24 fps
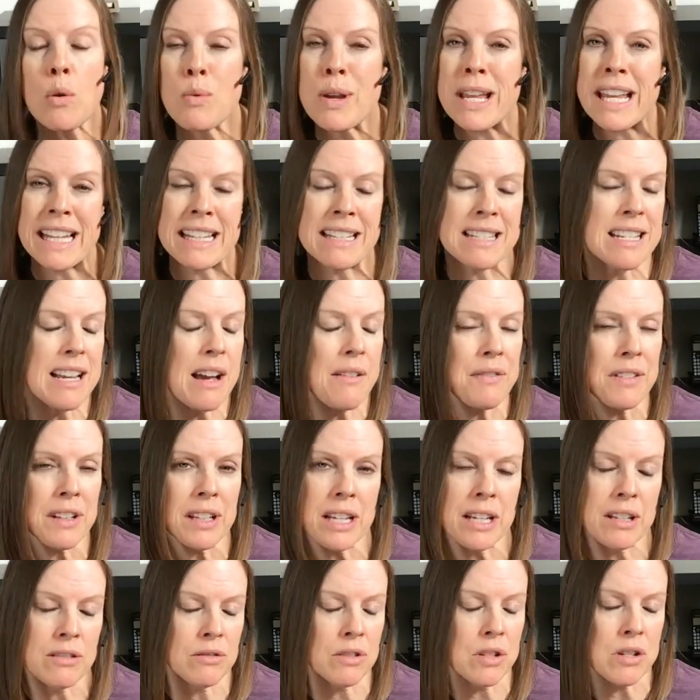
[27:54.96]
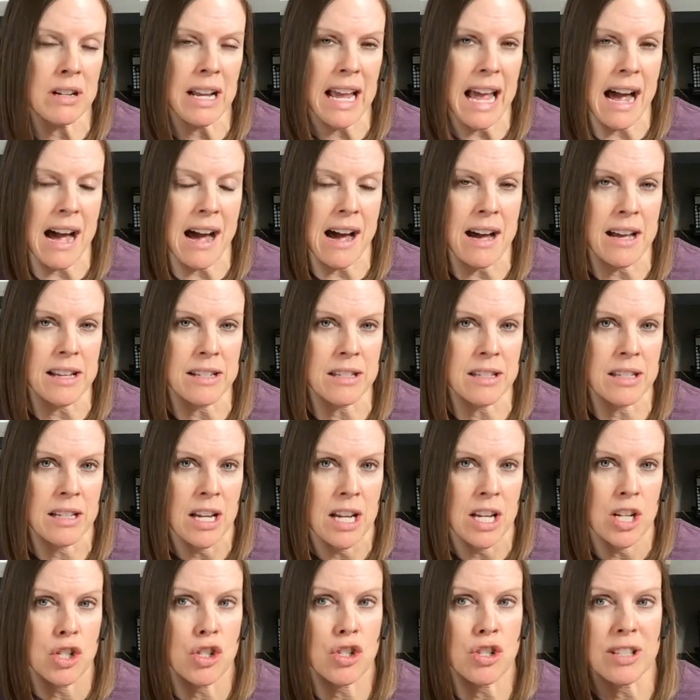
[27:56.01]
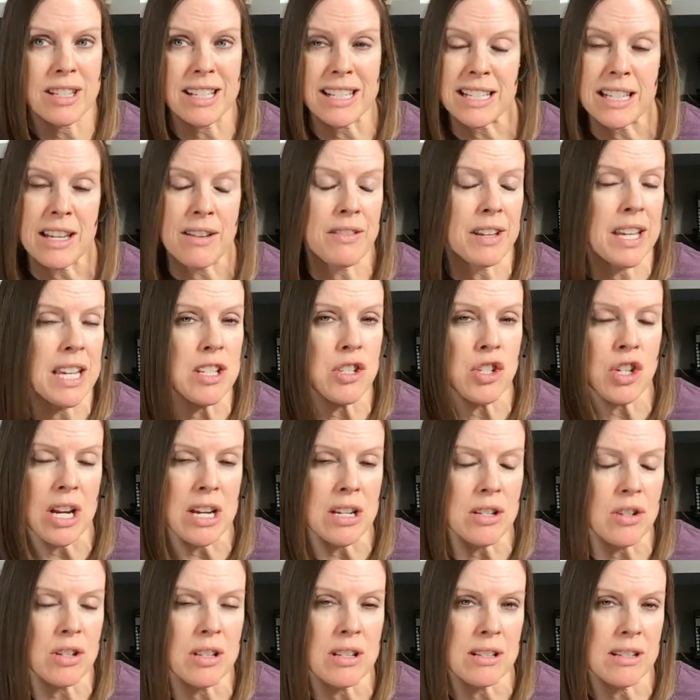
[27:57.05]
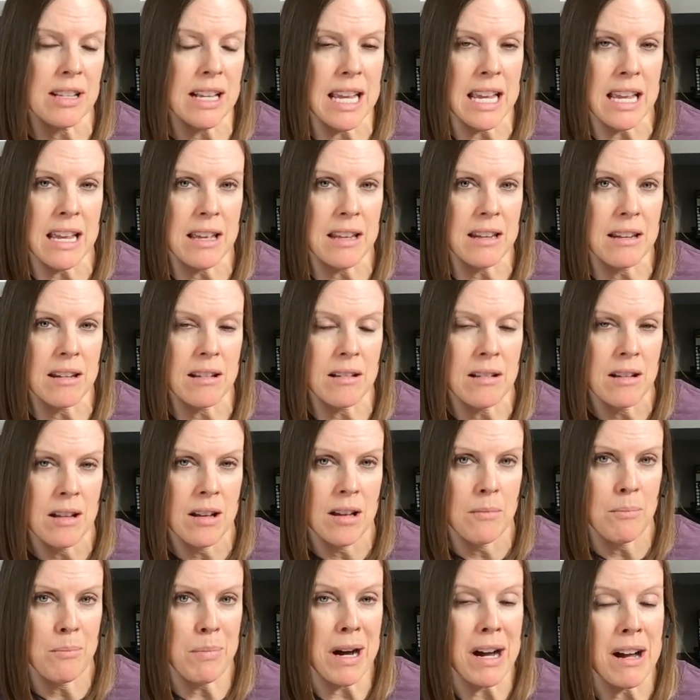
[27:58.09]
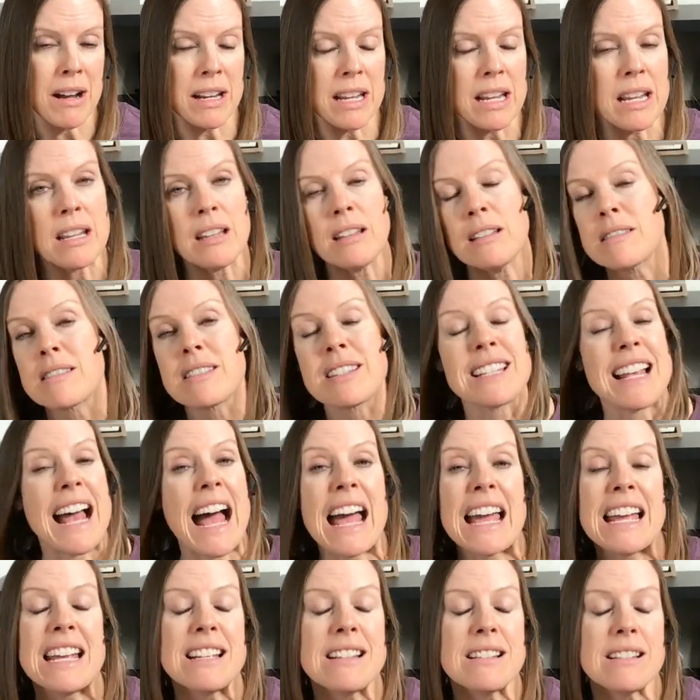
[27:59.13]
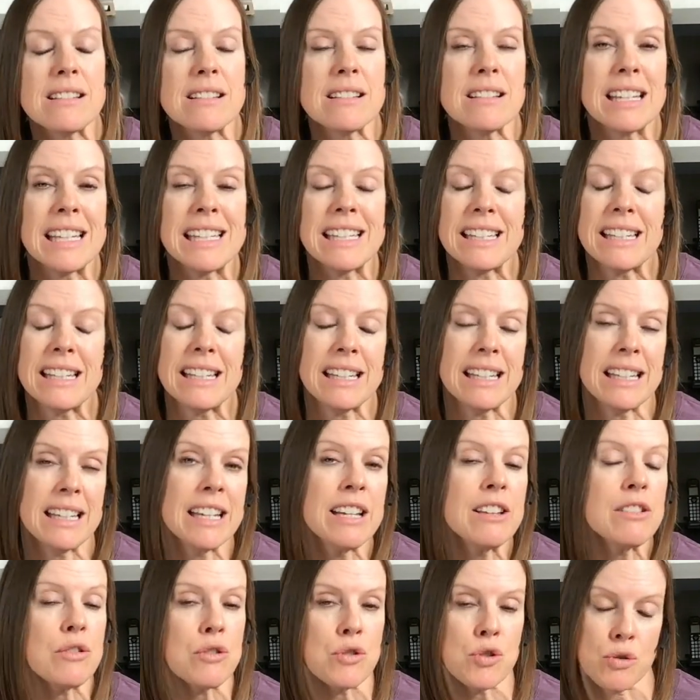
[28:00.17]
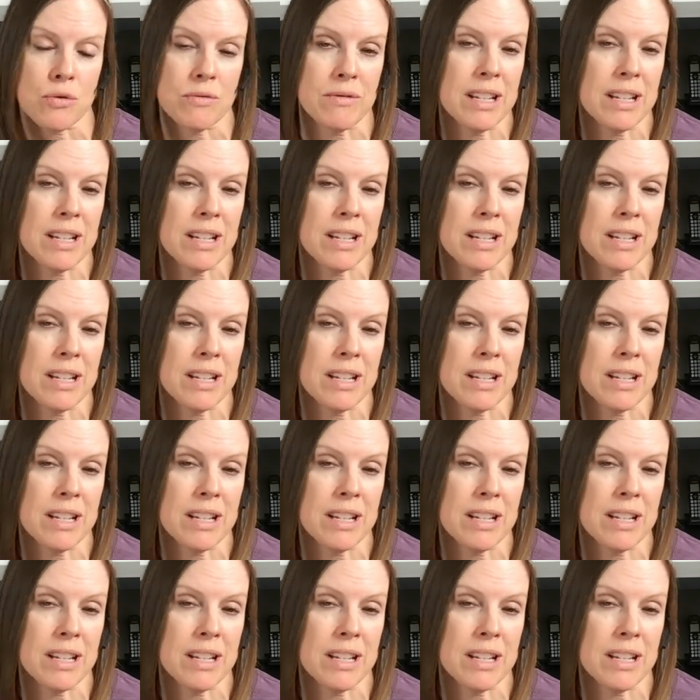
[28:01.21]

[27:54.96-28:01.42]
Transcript: we can definitely look at significant changes in body size in either